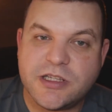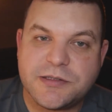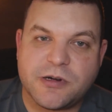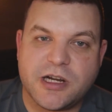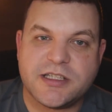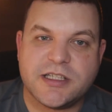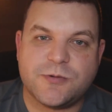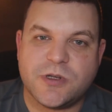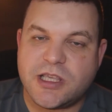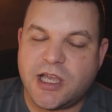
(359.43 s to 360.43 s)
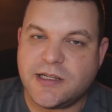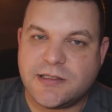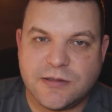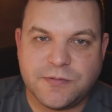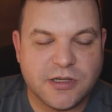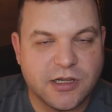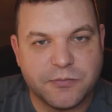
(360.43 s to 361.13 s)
of these prices with ICP.